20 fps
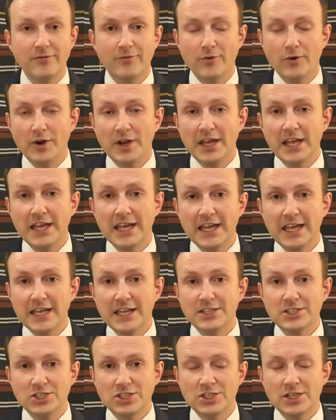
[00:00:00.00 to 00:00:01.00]
for
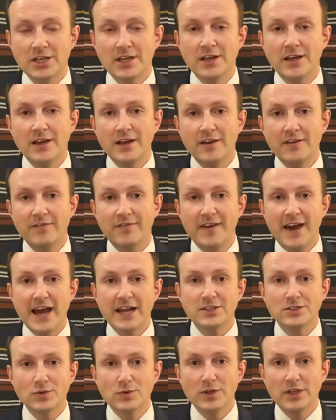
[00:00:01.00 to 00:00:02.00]
each
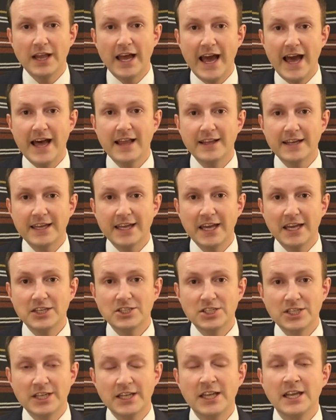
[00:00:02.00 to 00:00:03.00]
factual
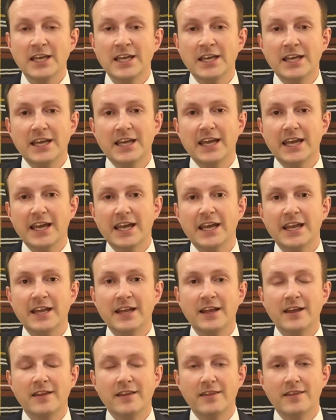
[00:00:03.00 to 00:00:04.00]
allegation in
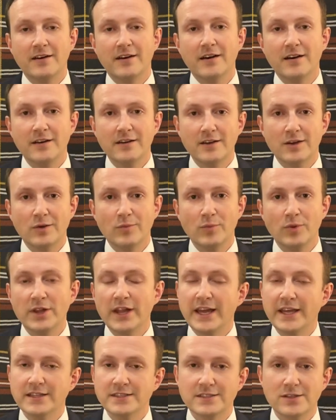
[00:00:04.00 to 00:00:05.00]
the
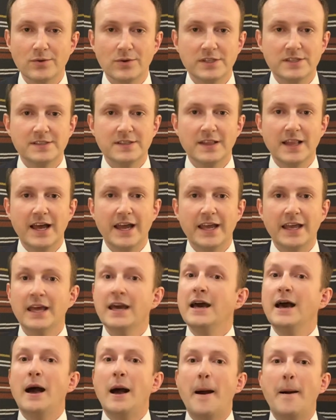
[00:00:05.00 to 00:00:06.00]
complaint. So it's like
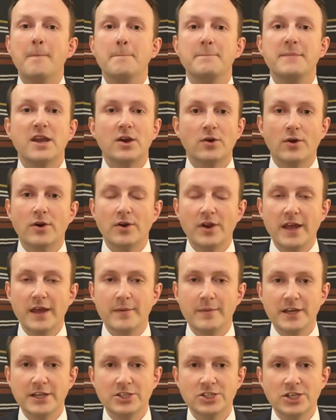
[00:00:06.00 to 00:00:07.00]
a mirror
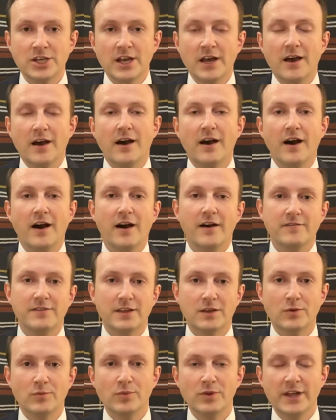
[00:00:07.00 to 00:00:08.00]
image of the
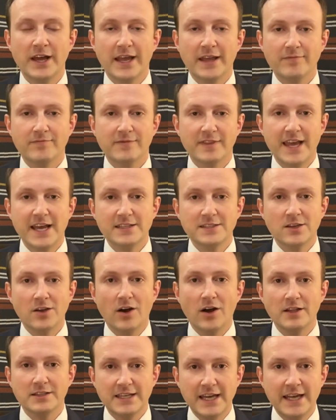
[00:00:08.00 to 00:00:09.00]
complaint. That's
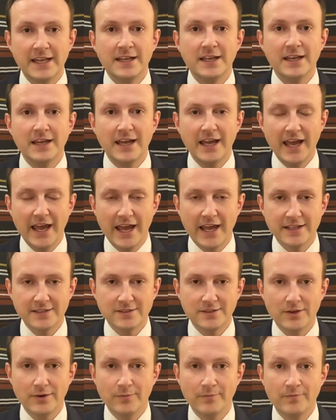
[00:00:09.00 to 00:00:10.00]
called an
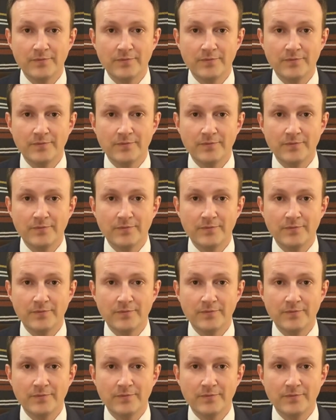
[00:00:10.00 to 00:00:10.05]
answer.